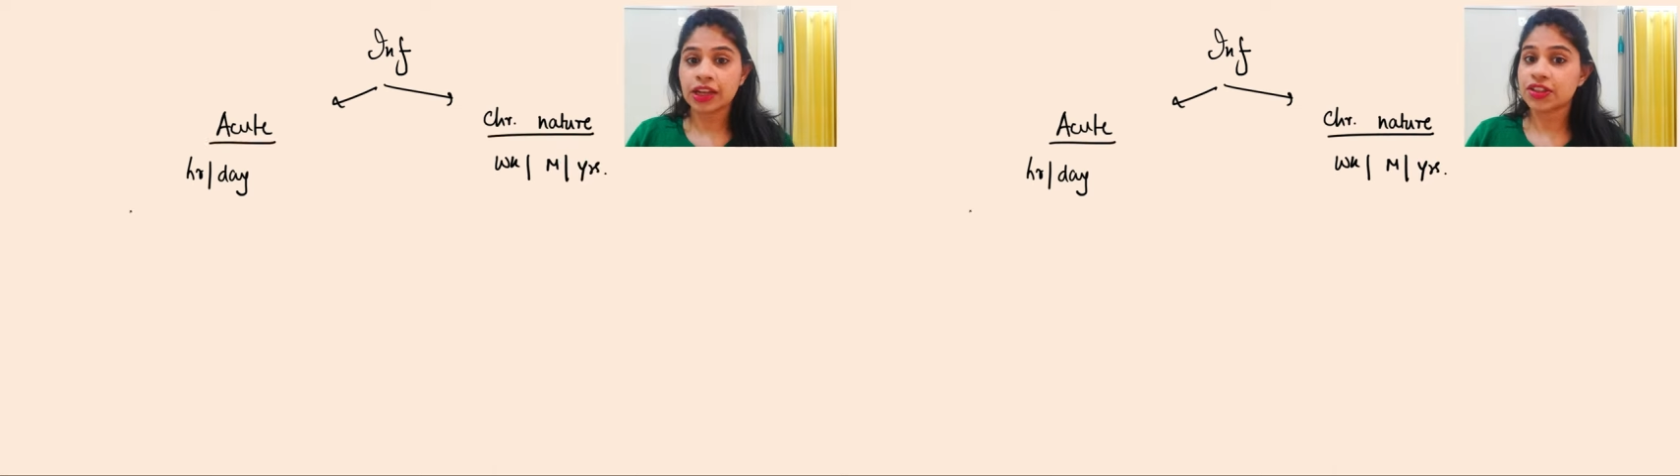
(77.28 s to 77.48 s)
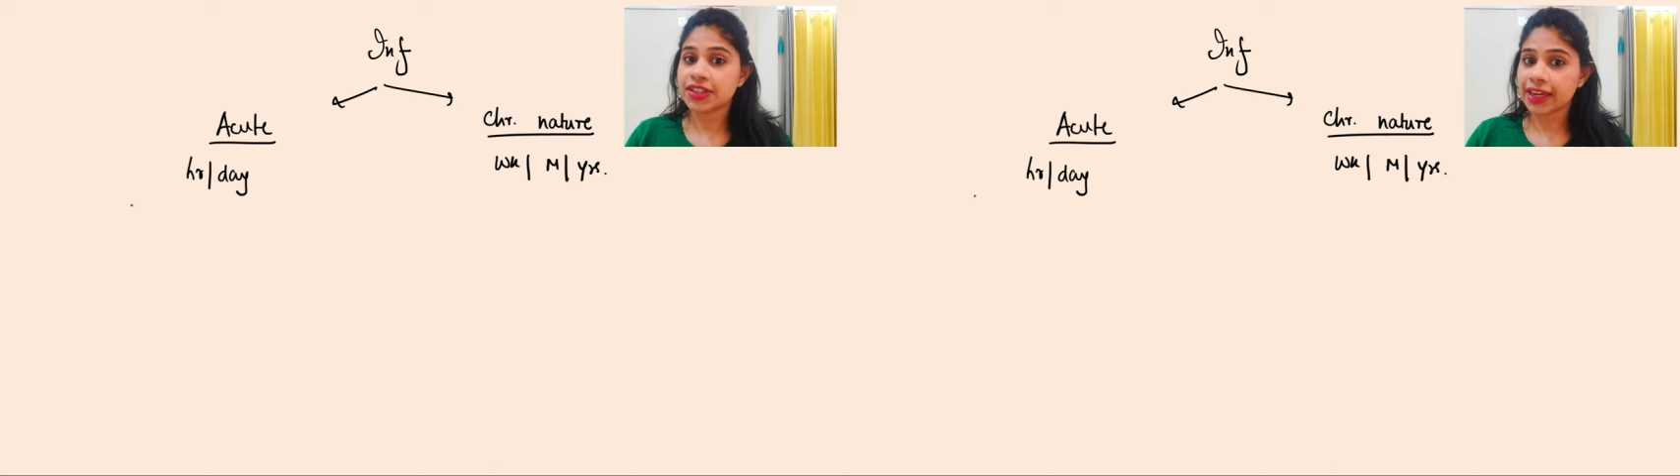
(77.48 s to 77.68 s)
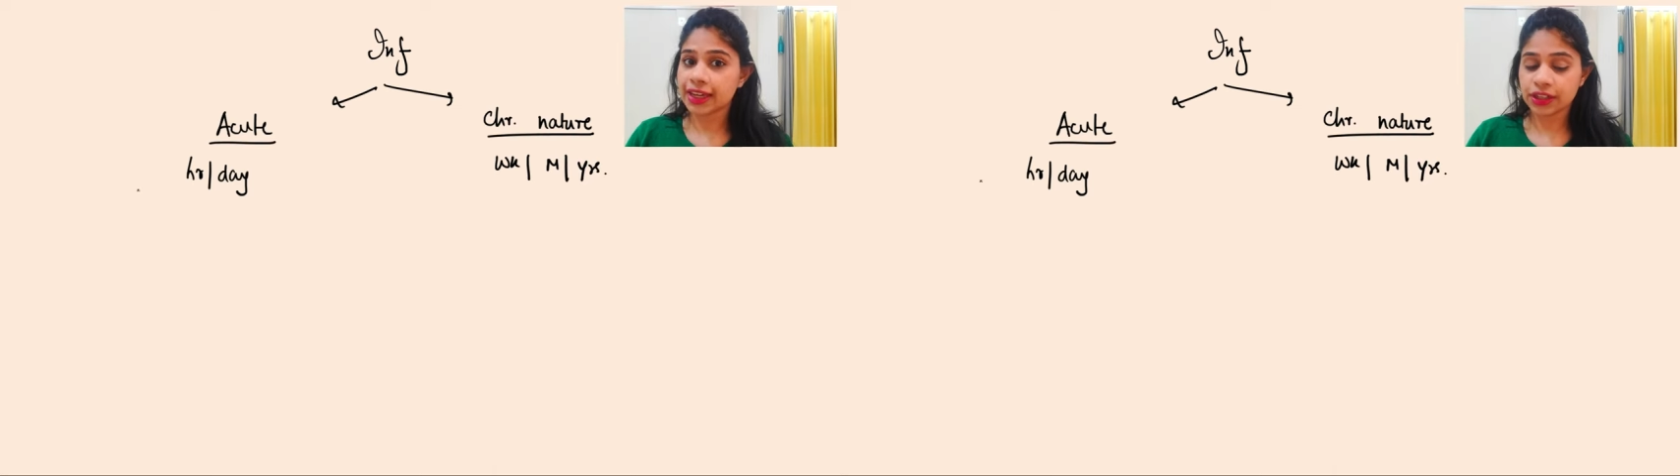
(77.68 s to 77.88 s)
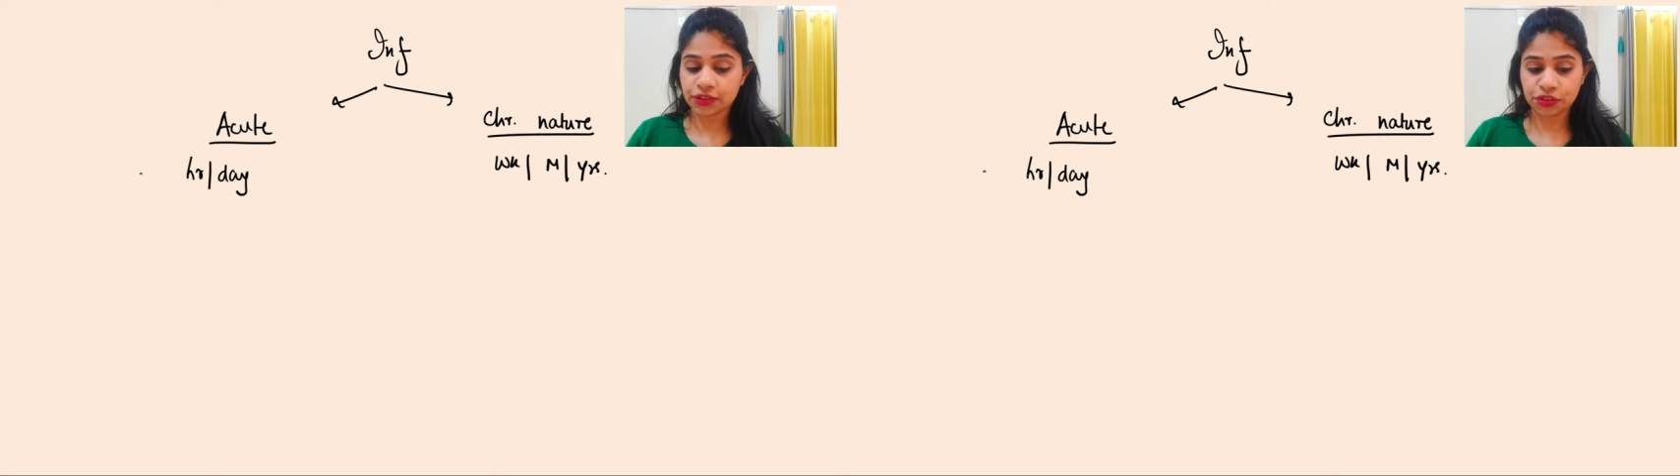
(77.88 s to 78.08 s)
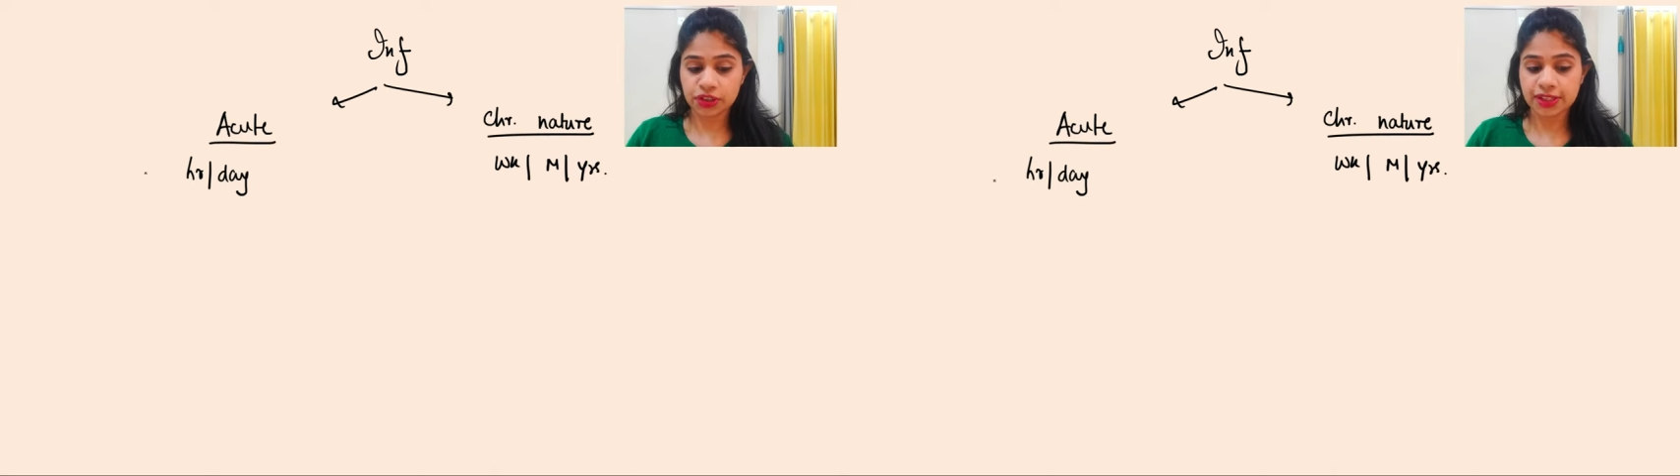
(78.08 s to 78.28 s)
Now the second
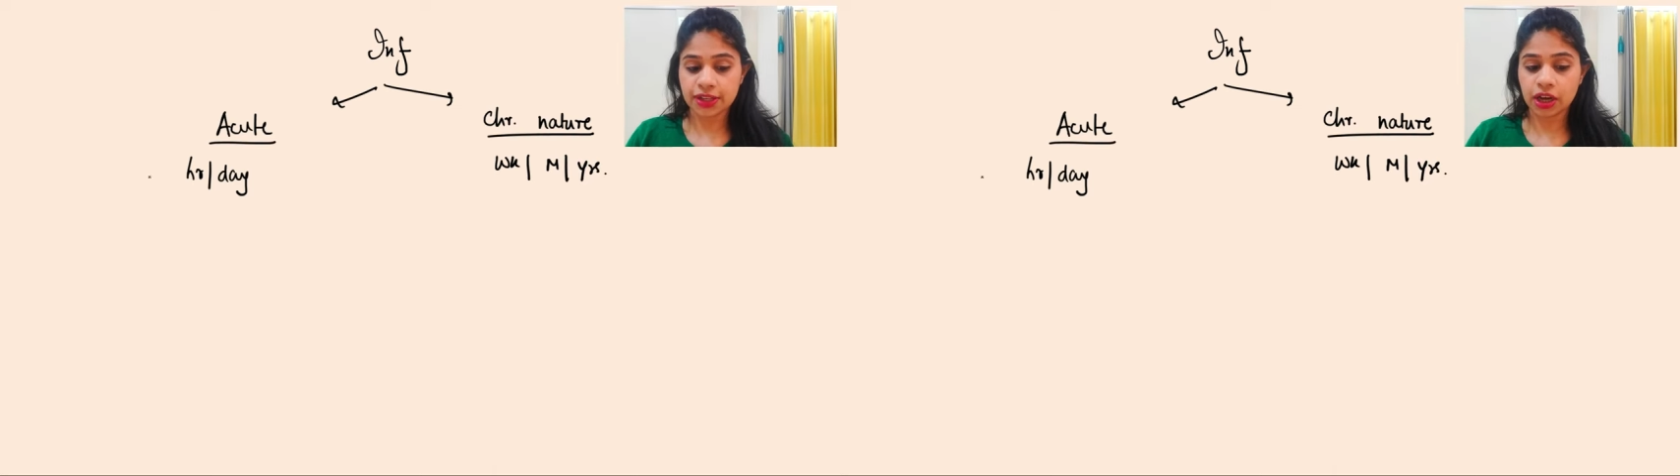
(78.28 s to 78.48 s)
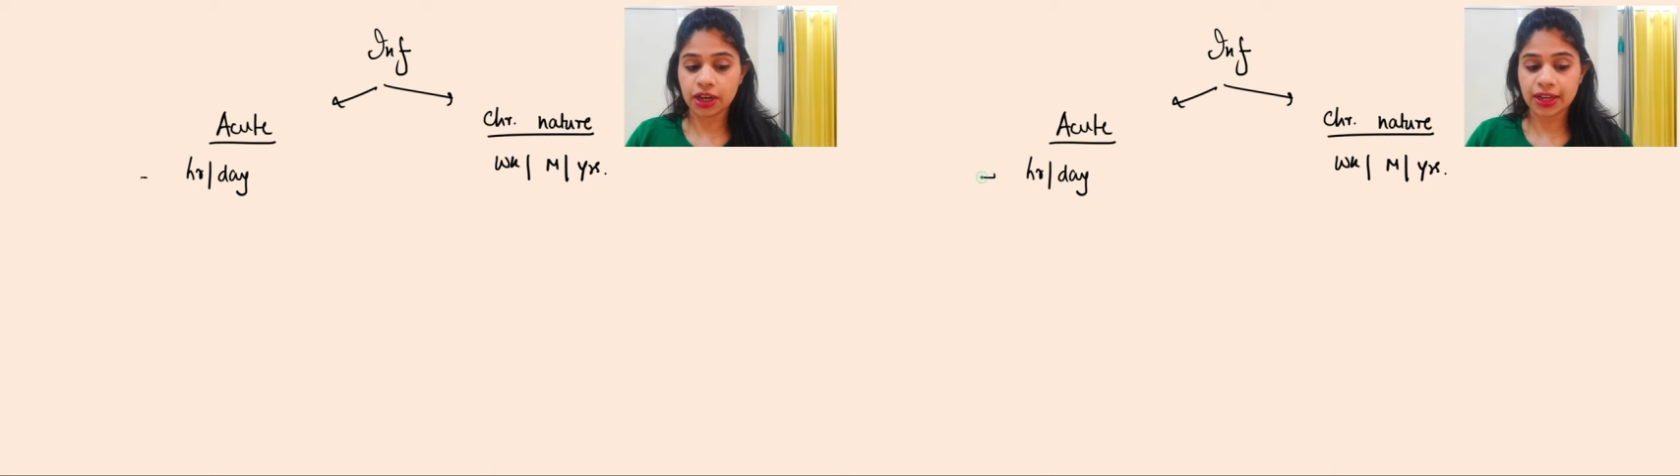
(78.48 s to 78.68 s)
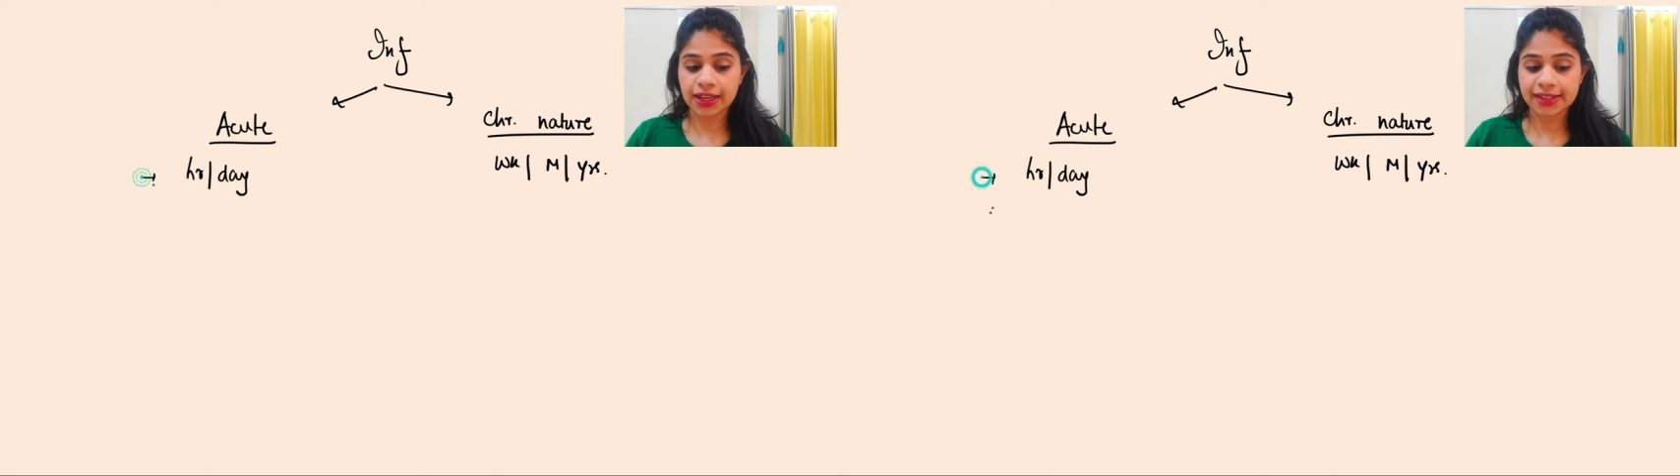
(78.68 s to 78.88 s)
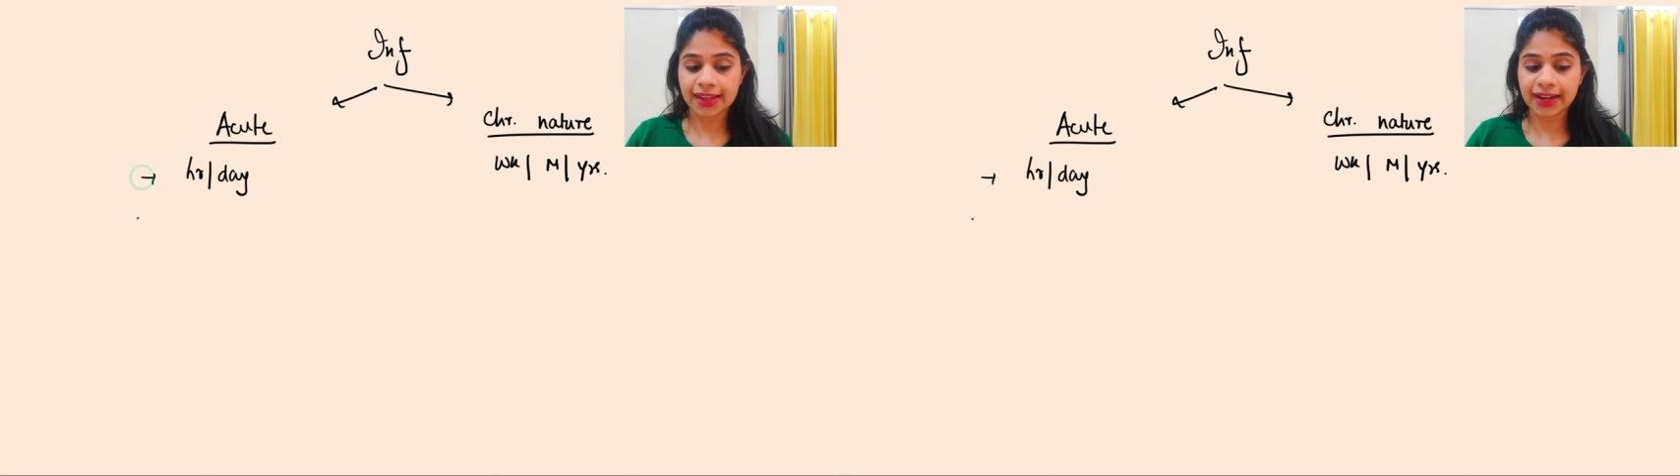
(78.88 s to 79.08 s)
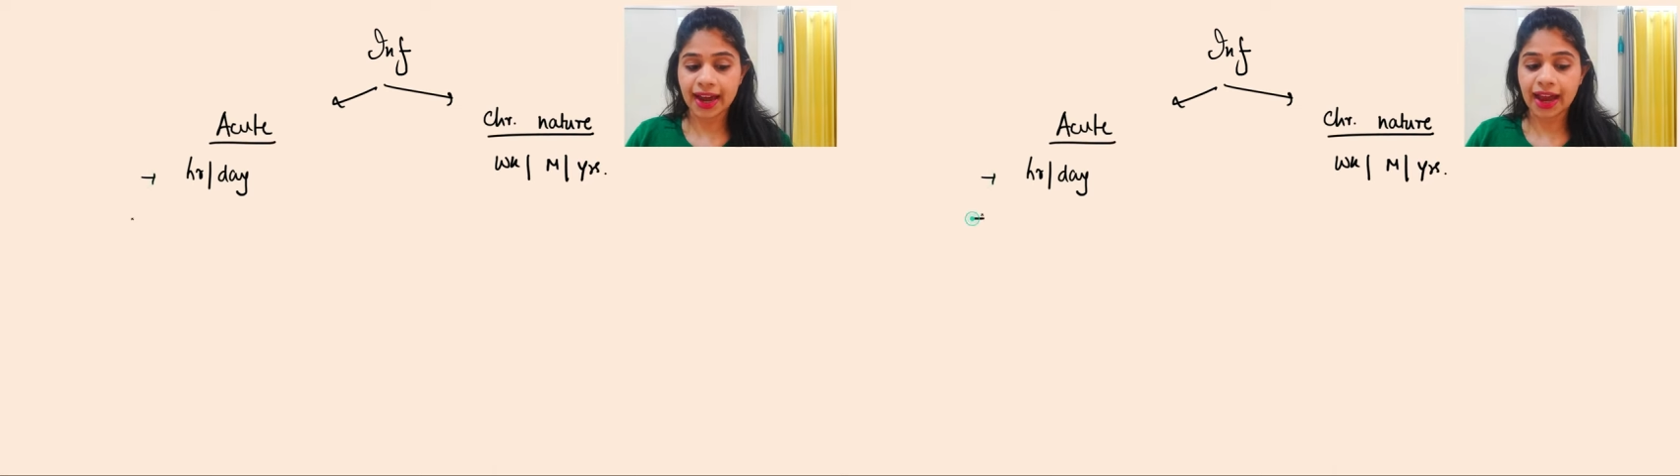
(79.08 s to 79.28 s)
difference here is that